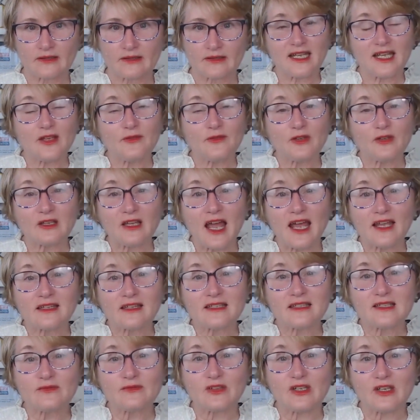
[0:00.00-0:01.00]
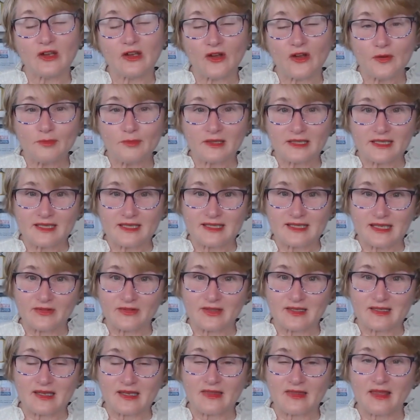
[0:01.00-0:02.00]
If you like this video, please give
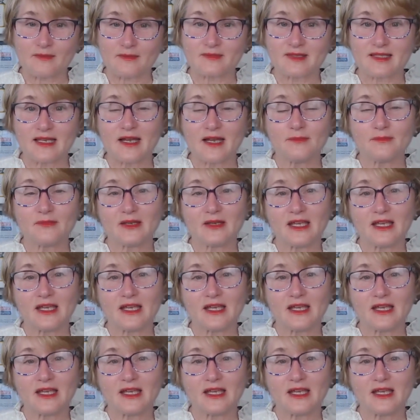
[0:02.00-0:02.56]
us a thumbs up.